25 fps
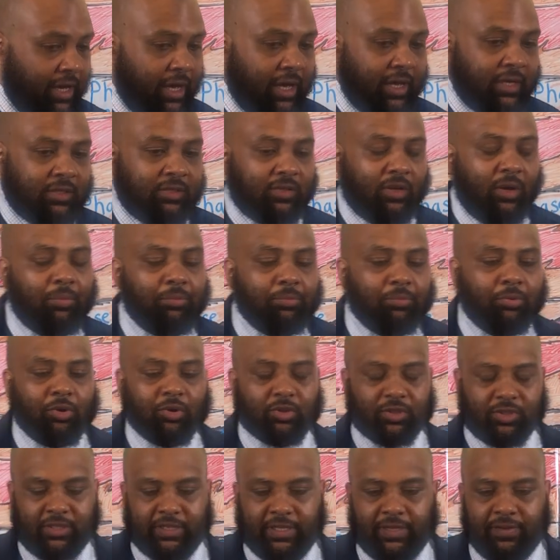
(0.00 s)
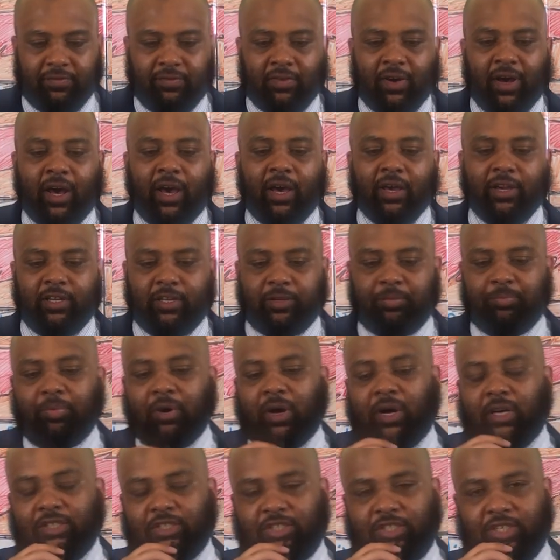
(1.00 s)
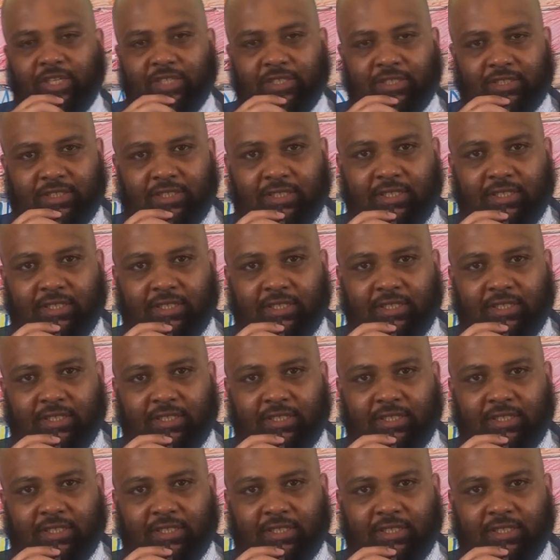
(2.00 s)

Some books divide Paget's